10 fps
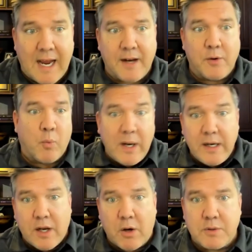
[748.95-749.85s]
and
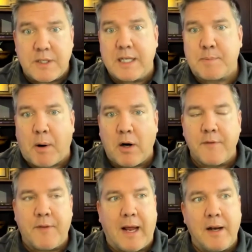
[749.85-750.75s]
Windows is
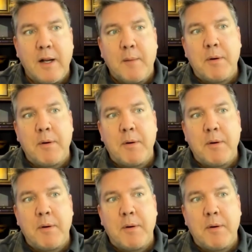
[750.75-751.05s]
part of that.